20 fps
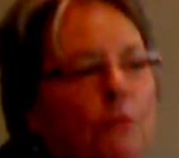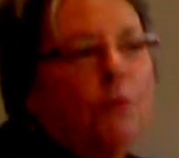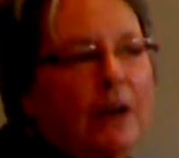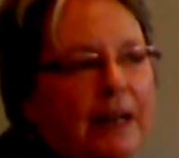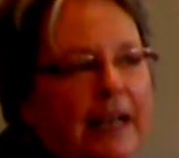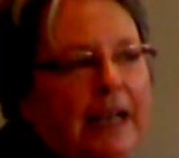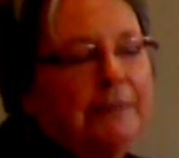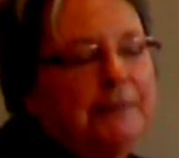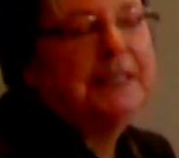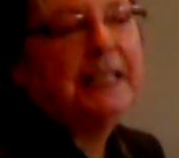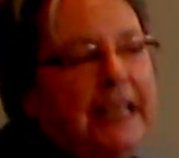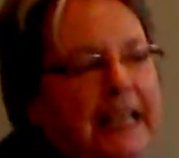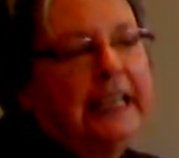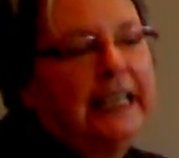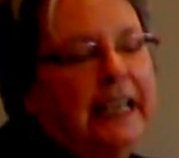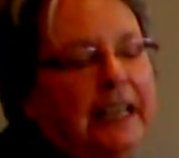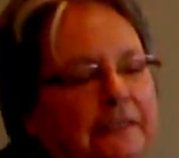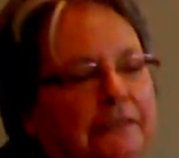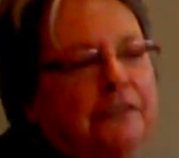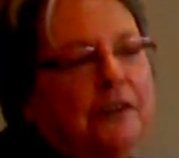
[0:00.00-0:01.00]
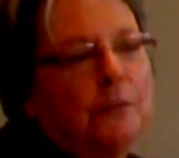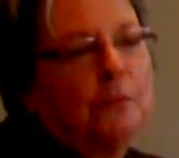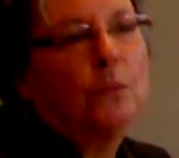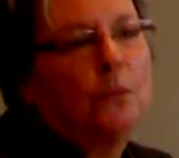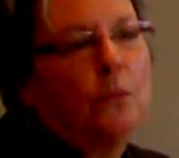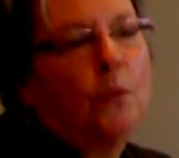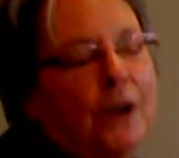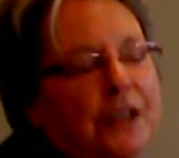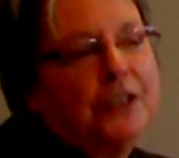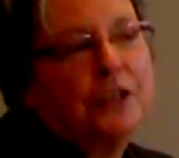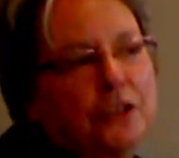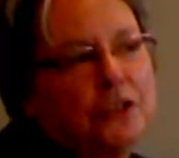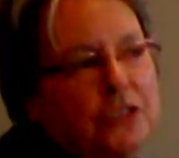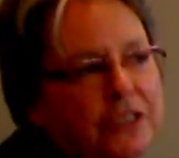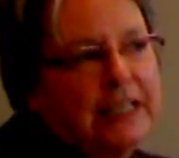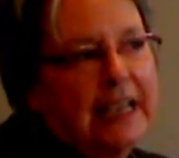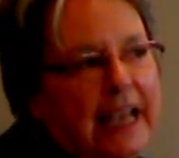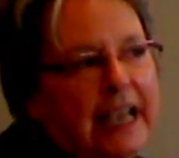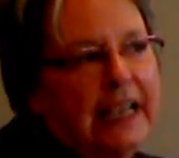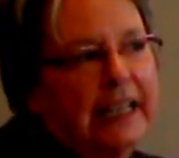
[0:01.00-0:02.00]
what I'm taking from what you're
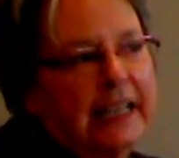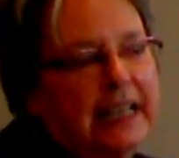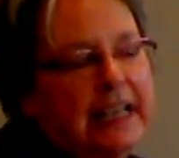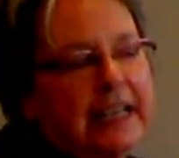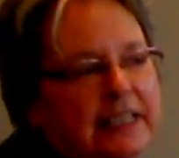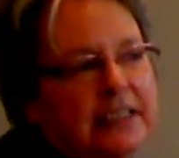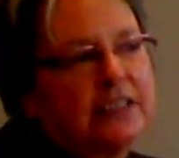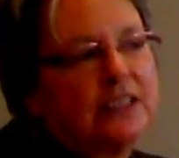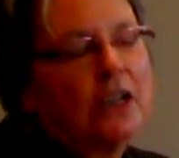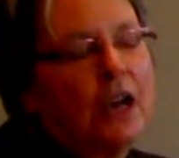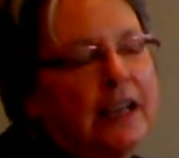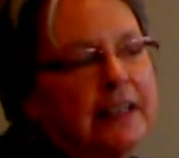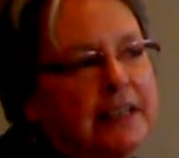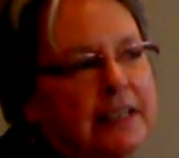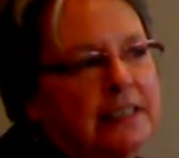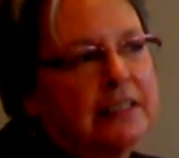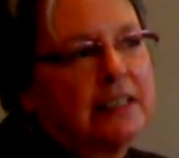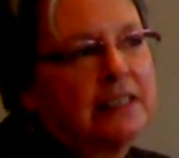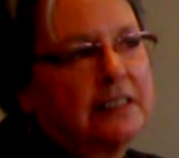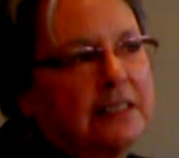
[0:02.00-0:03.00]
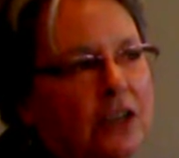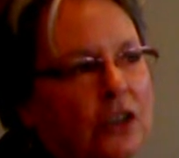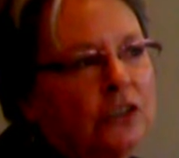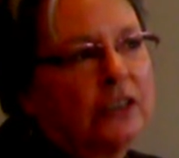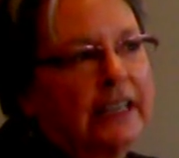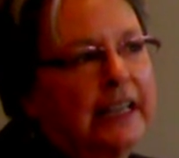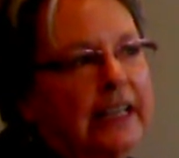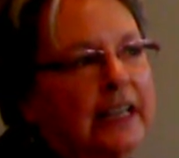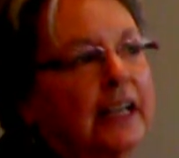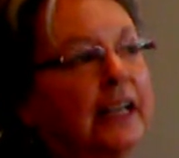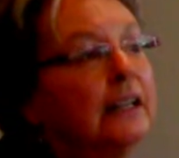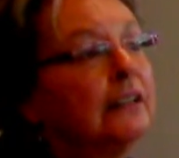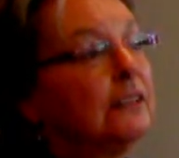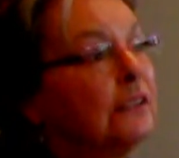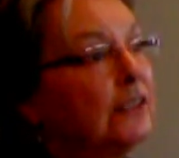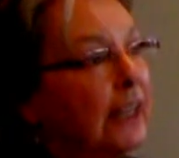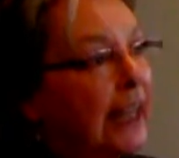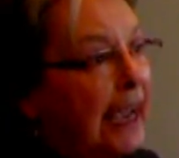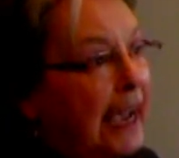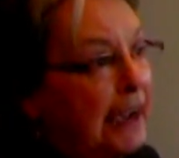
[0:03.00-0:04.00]
saying is not necessarily
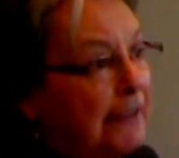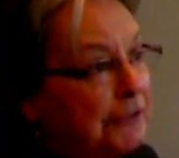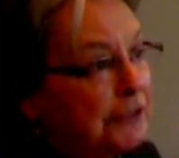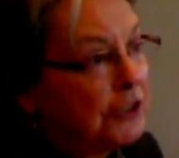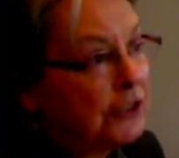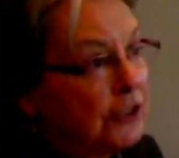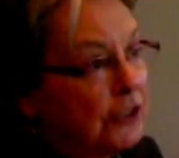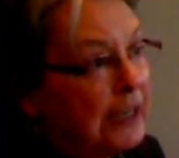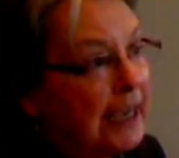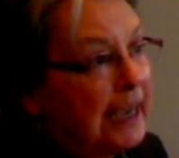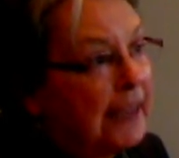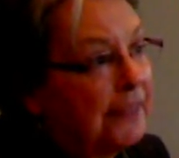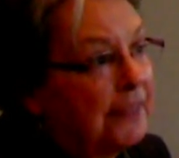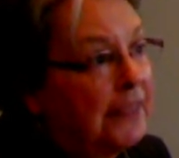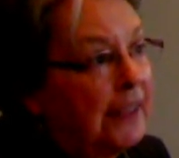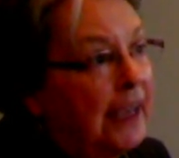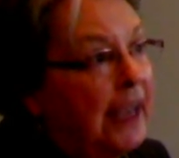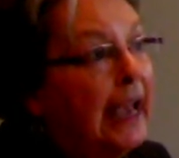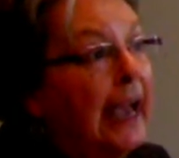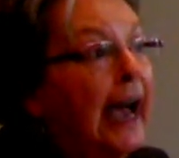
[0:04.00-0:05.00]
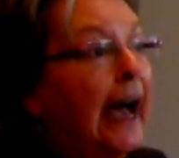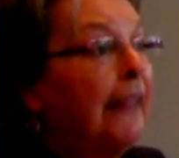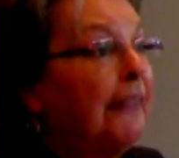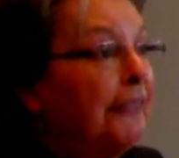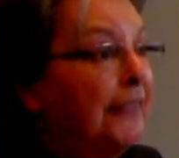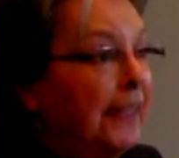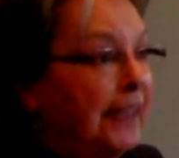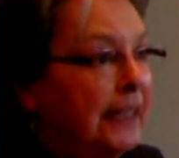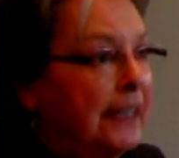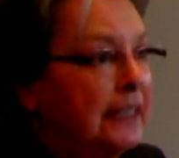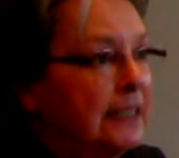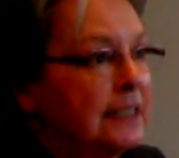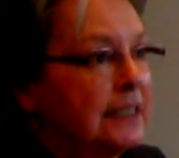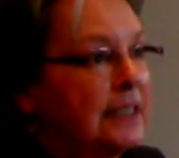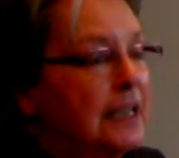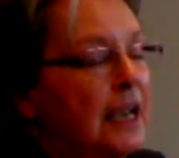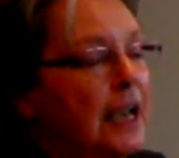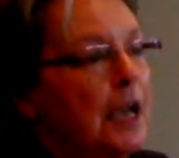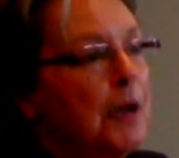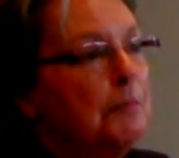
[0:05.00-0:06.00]
laughter at, at
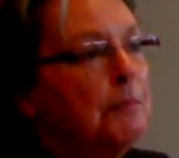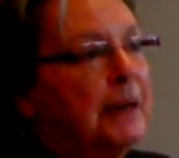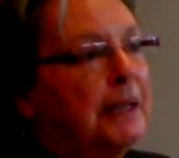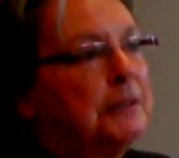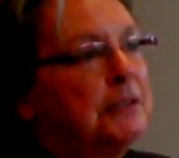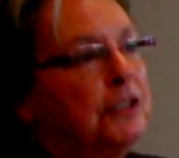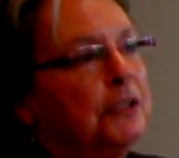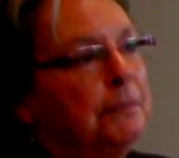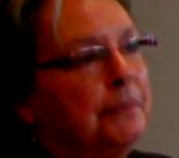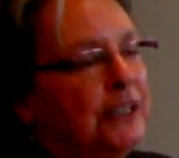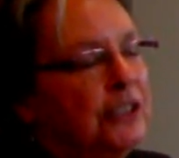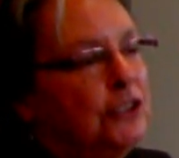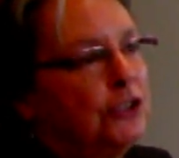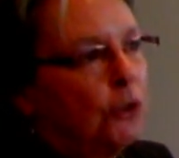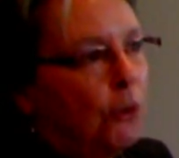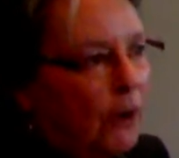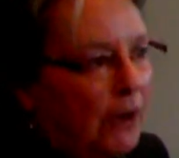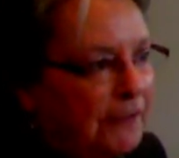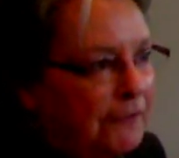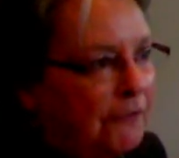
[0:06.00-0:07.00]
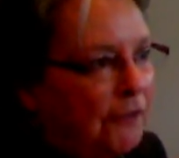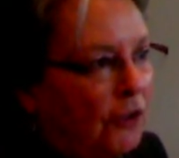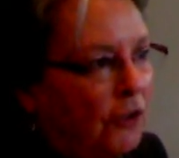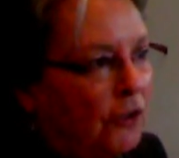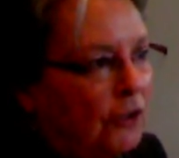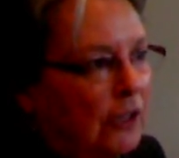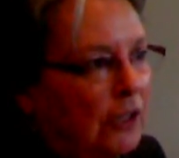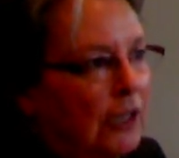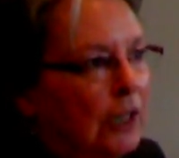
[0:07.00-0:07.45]
things, but to be joyful.